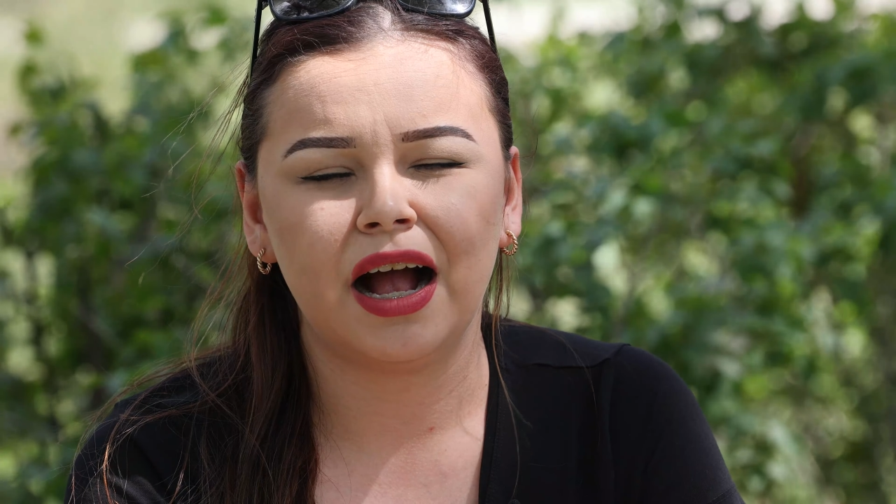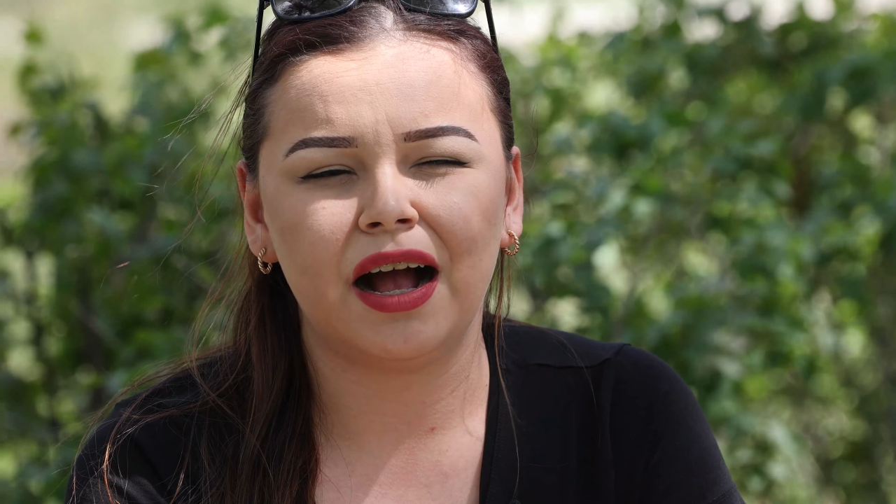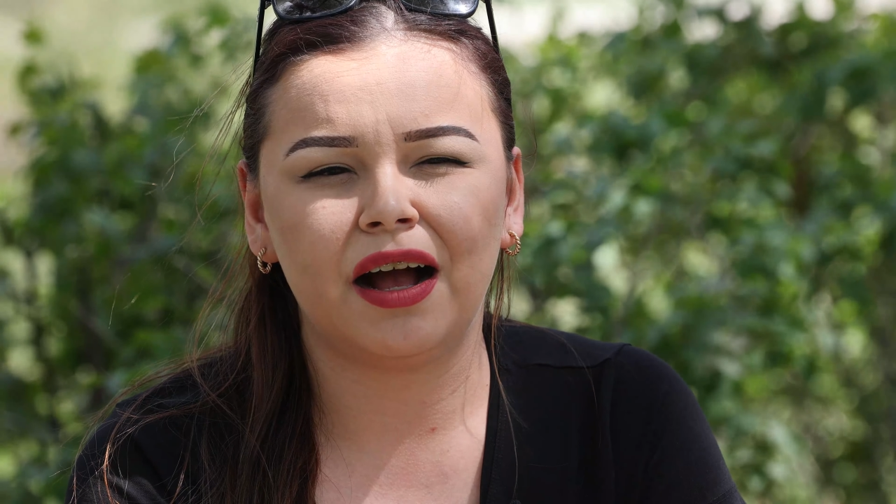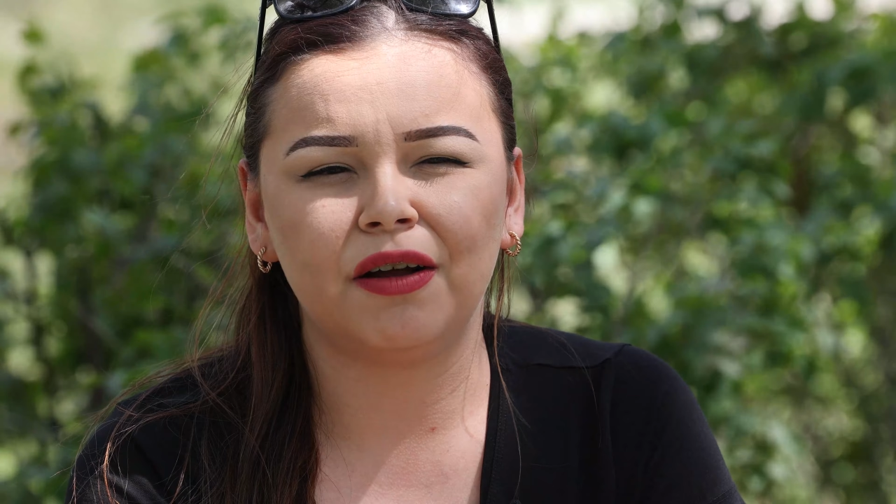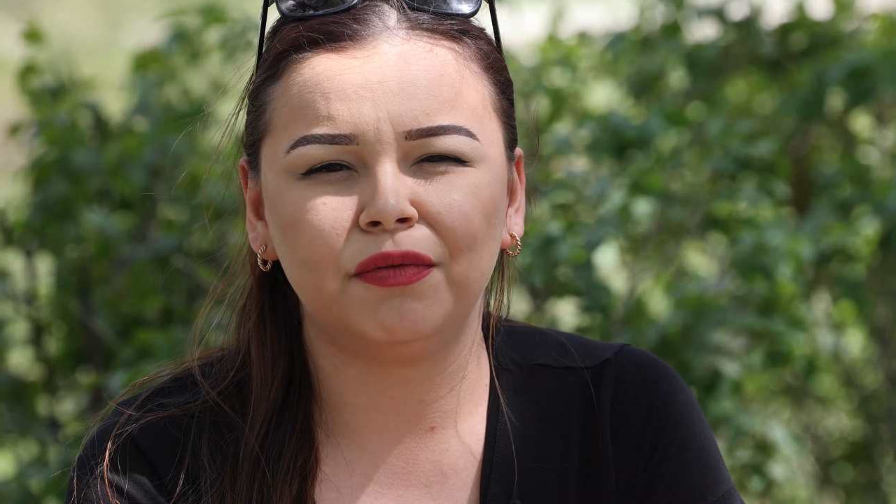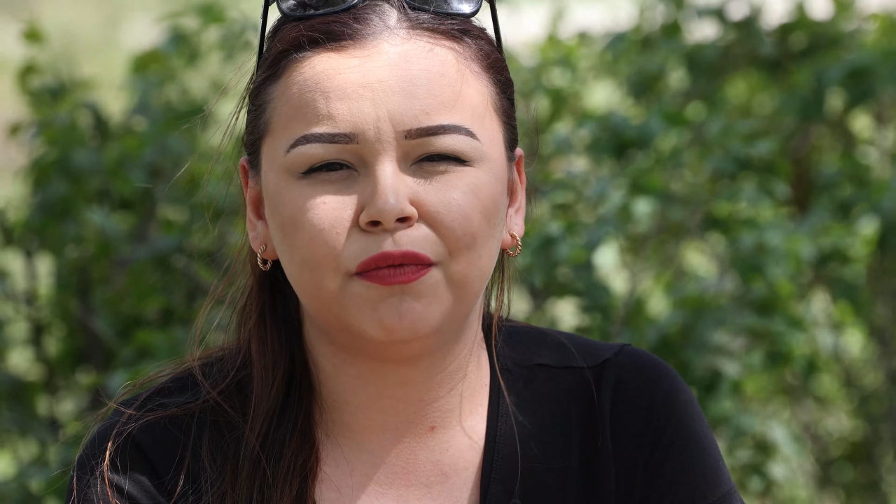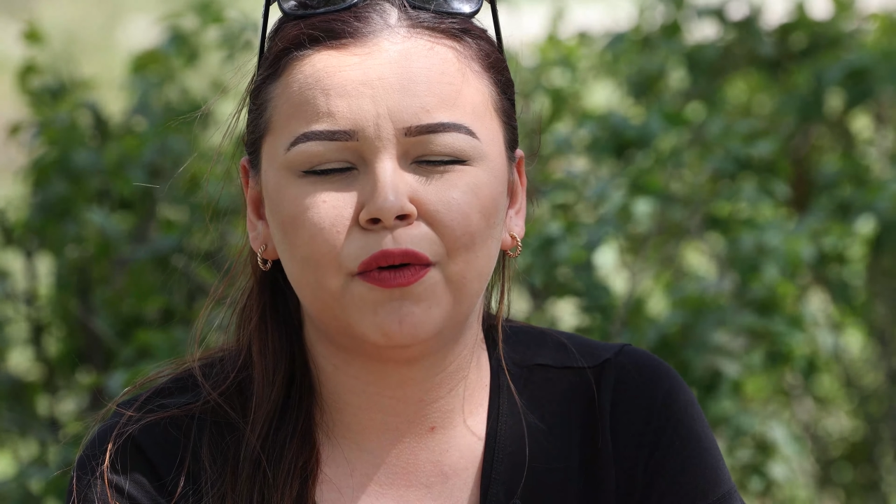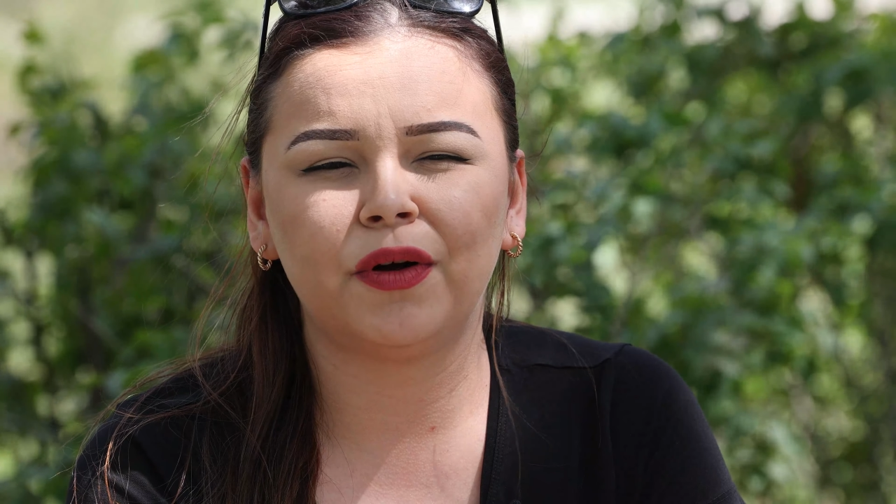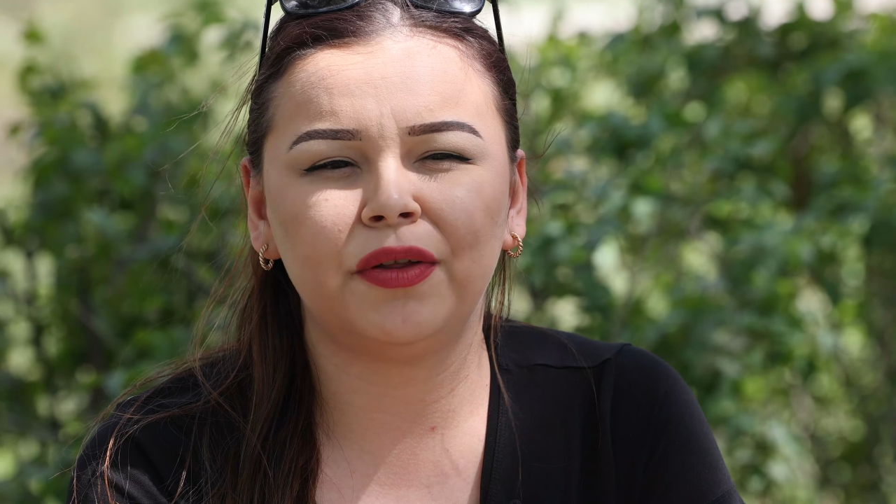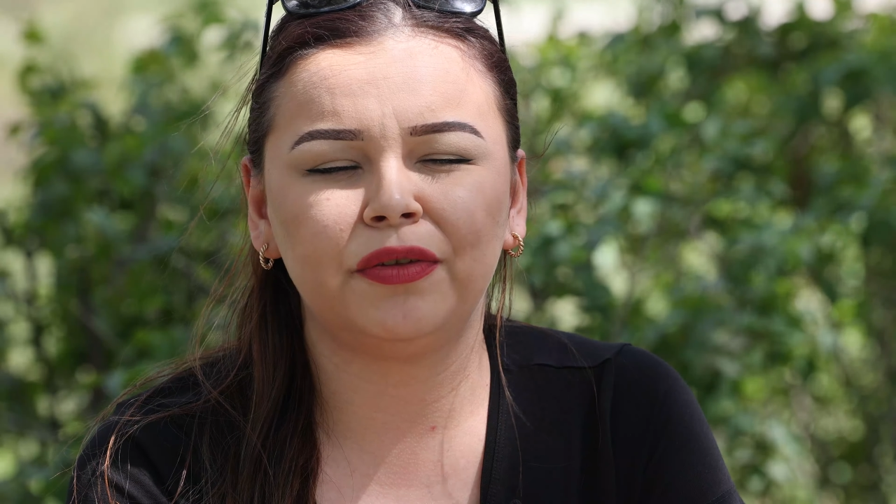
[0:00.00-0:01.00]
uh,
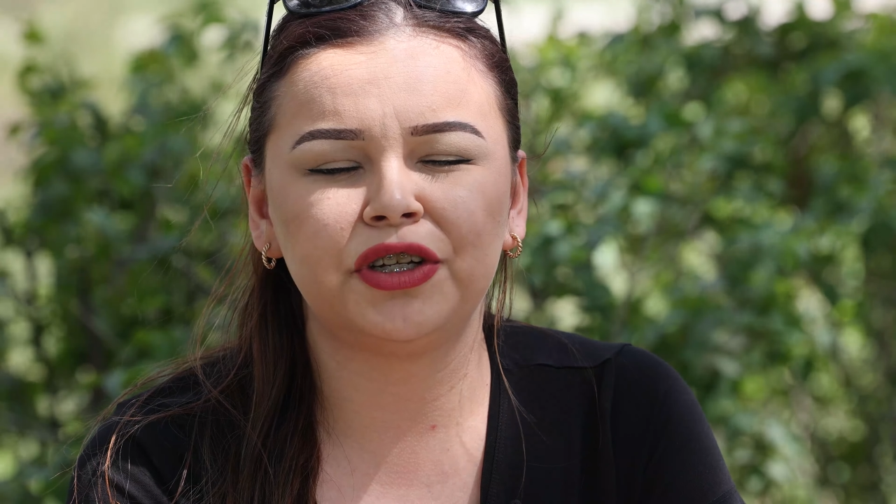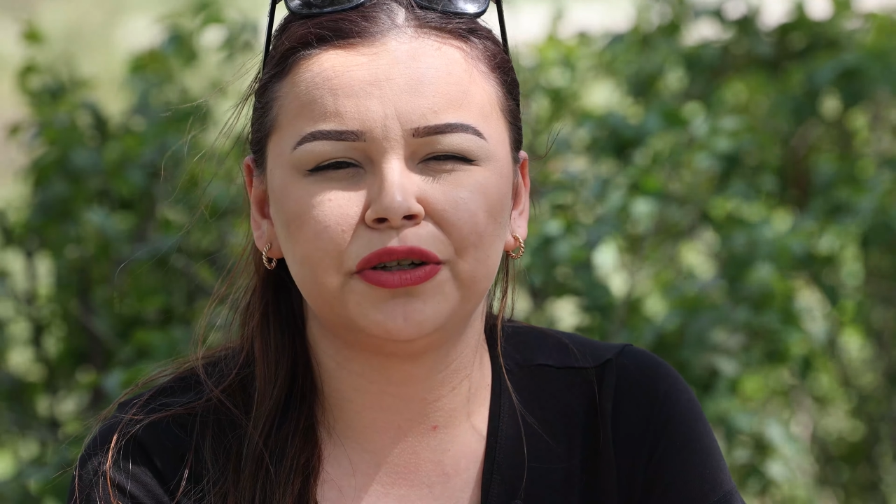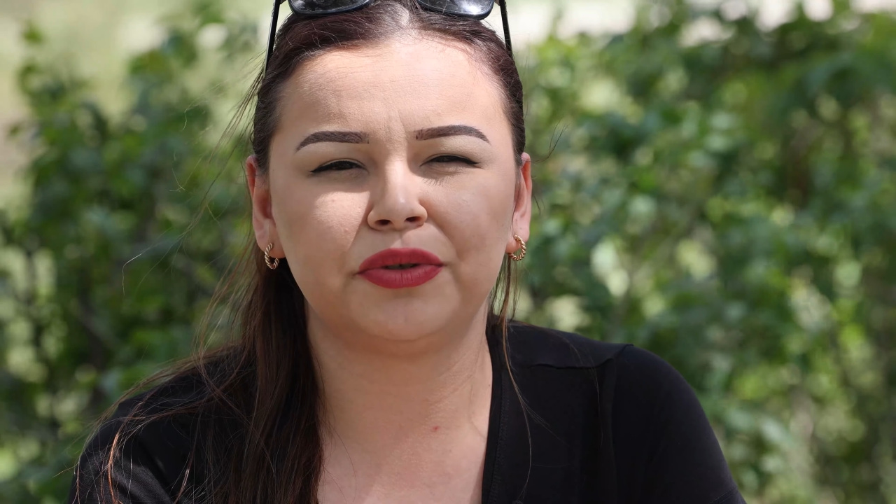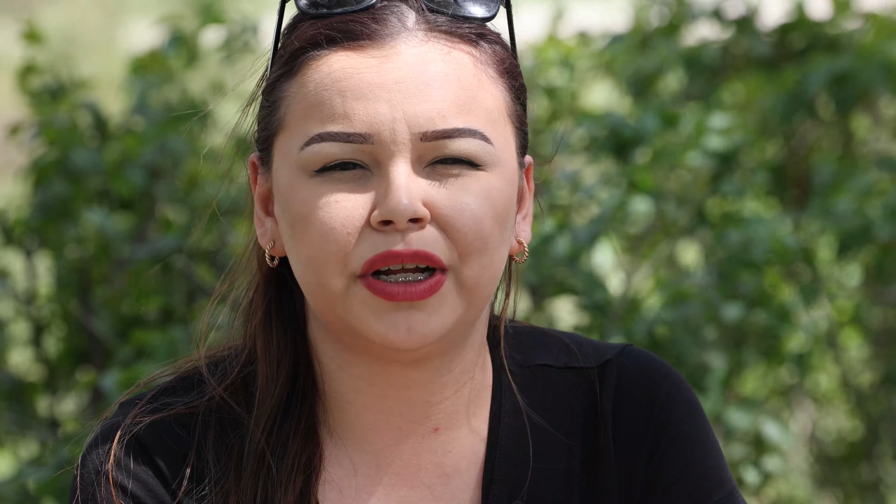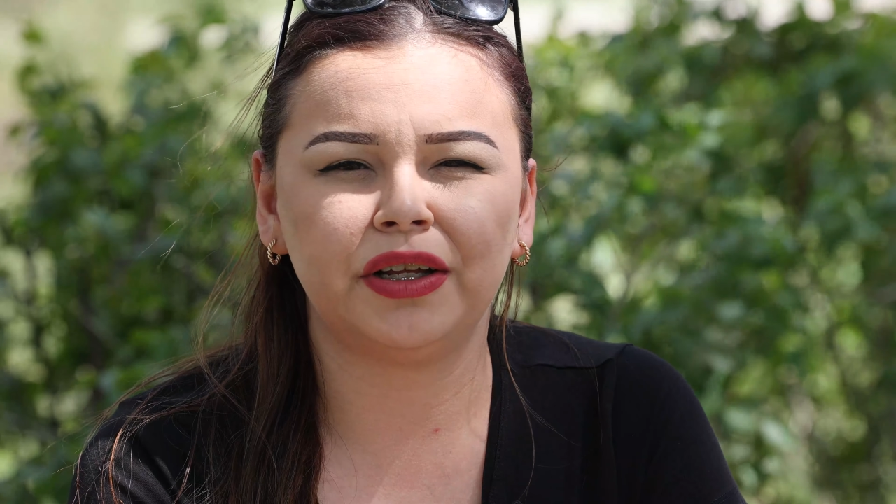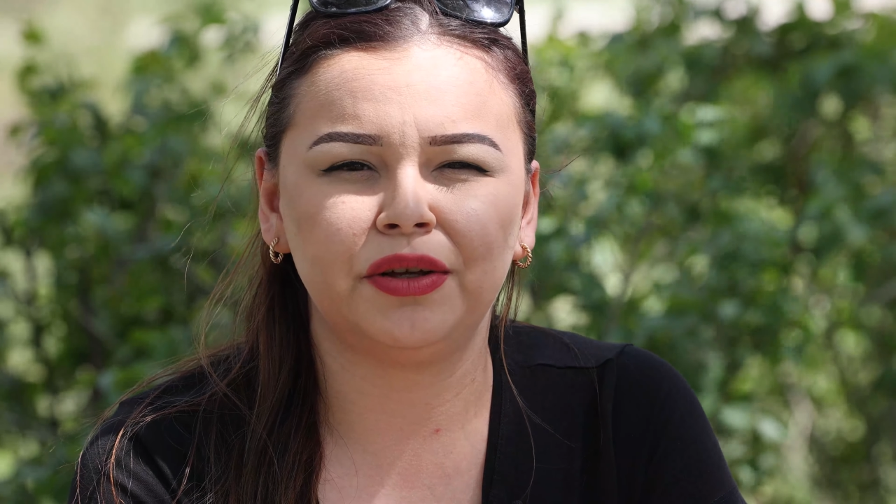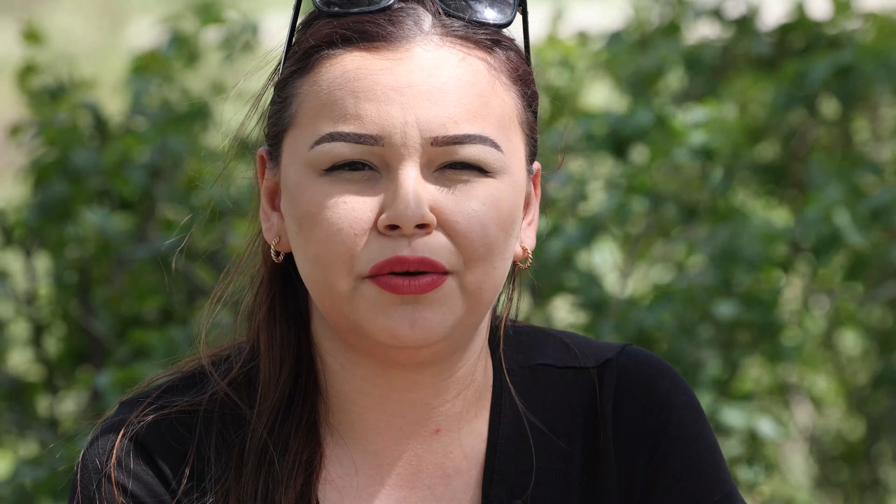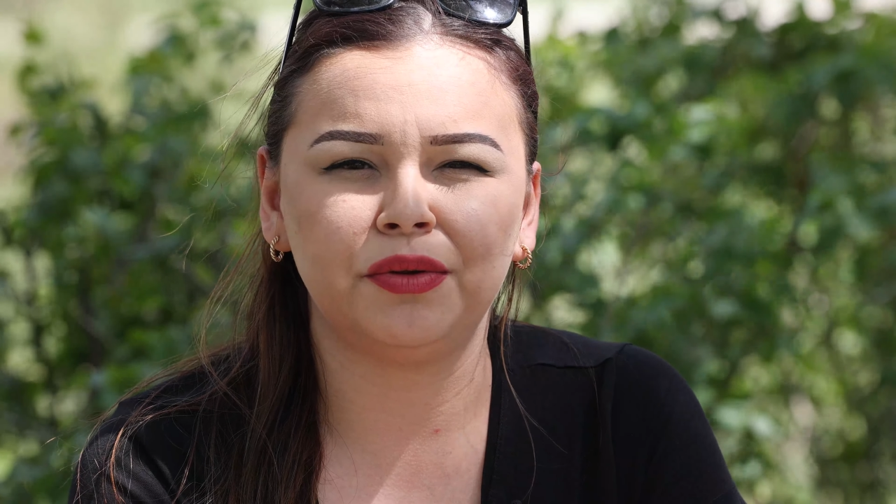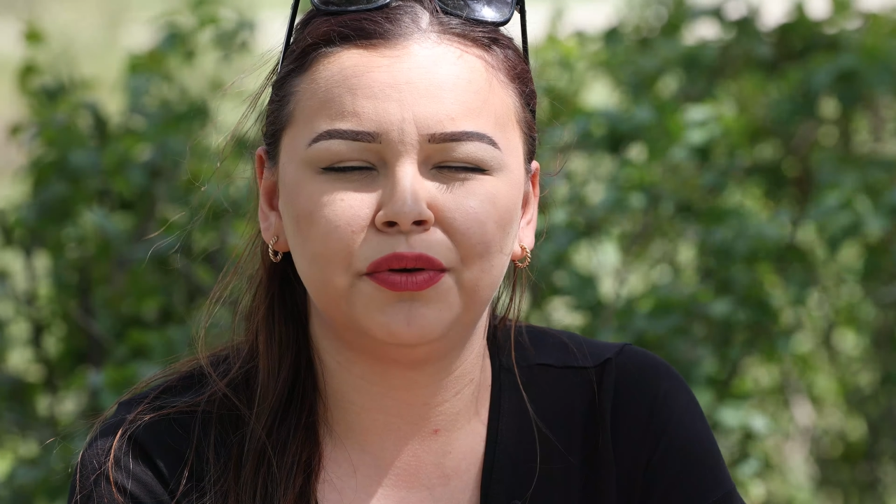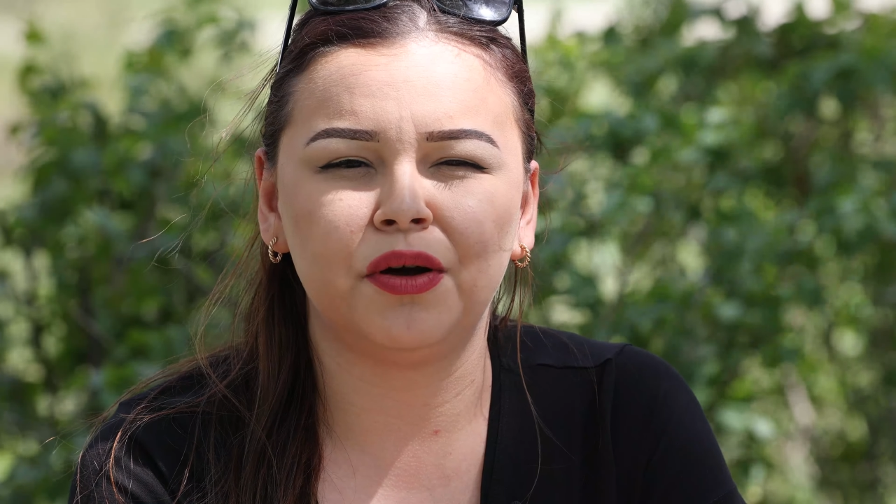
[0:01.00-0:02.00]
for children and
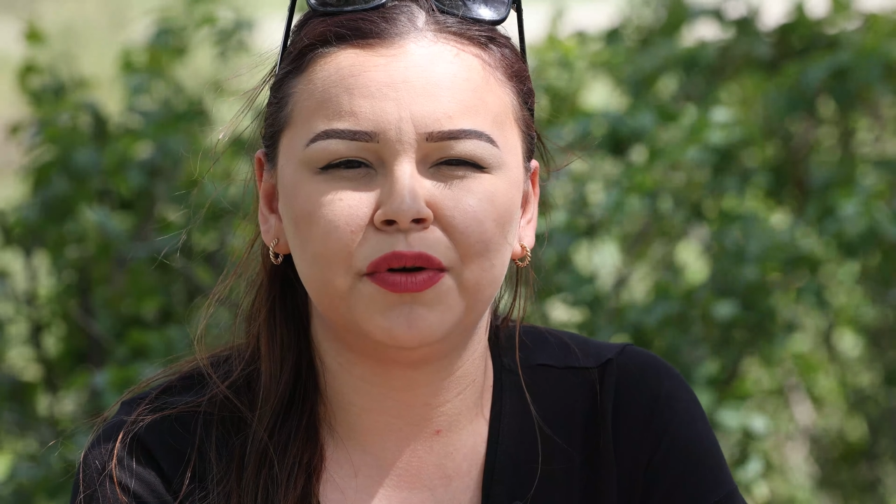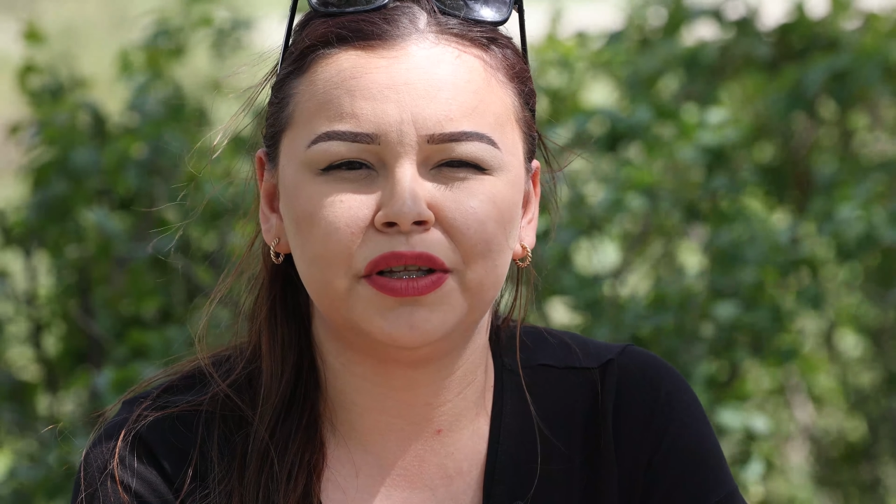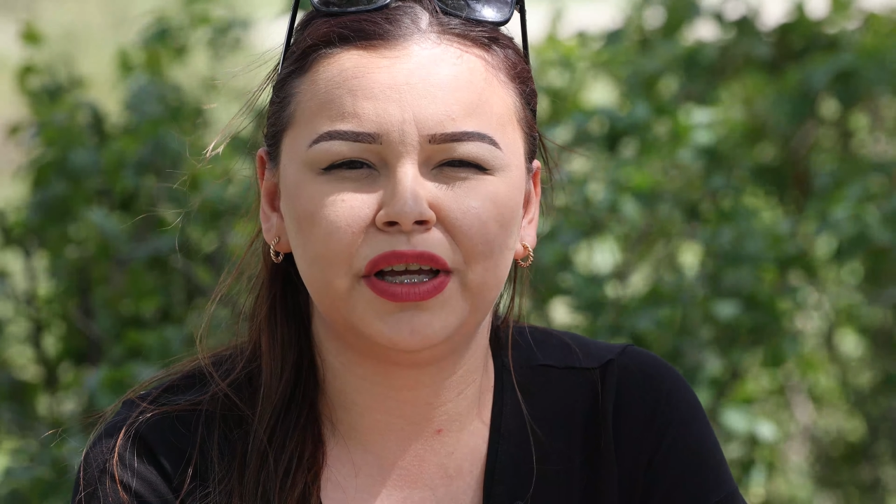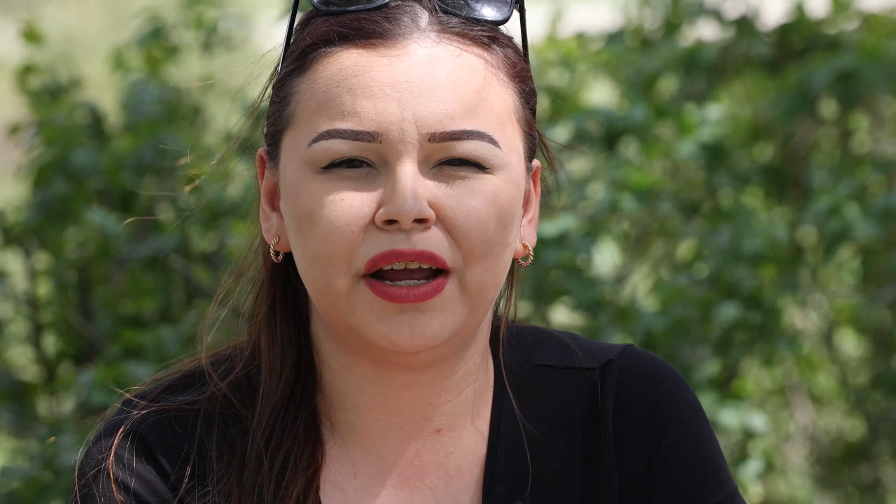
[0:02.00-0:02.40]
youth who go into